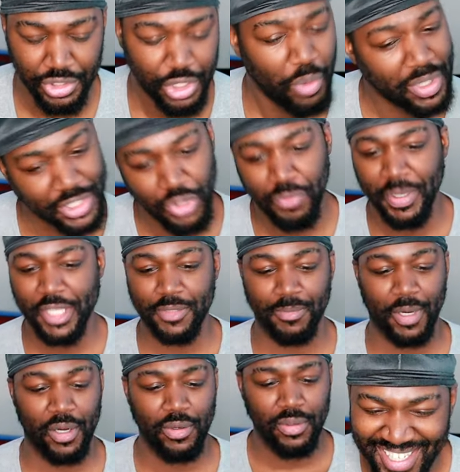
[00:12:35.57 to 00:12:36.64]
You're doing too much,
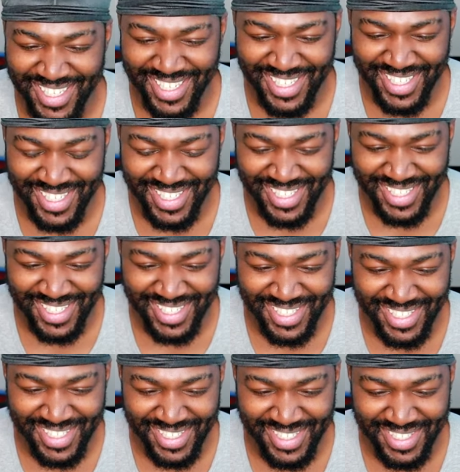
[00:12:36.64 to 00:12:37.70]
bro.
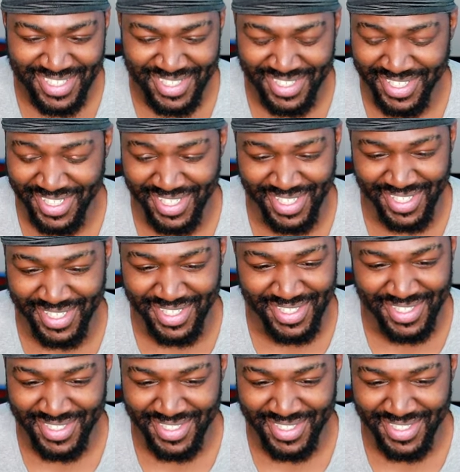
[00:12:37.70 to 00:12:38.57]
Yeah.